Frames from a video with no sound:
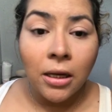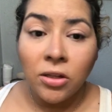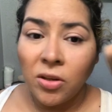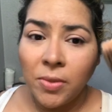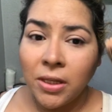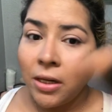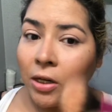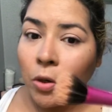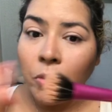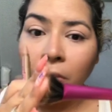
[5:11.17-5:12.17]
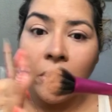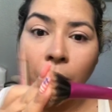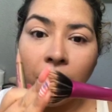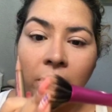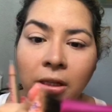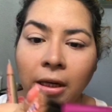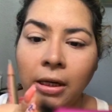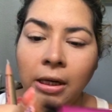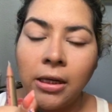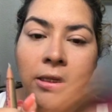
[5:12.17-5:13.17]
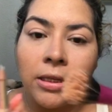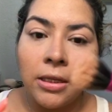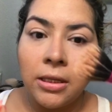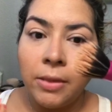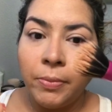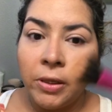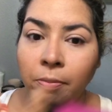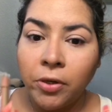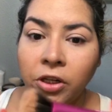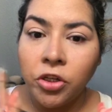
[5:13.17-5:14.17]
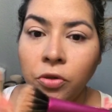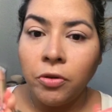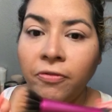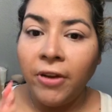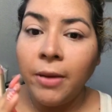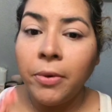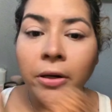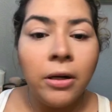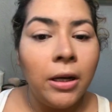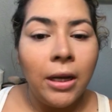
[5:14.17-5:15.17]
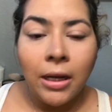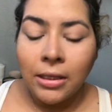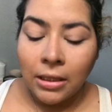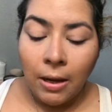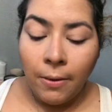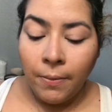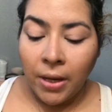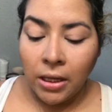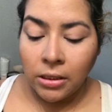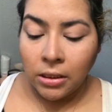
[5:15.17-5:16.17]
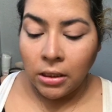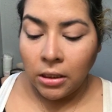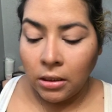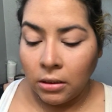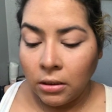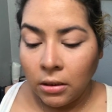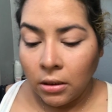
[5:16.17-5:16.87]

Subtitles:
So I'm just going to go in with our Real Techniques, the stippling brush dual fiber. It's amazing.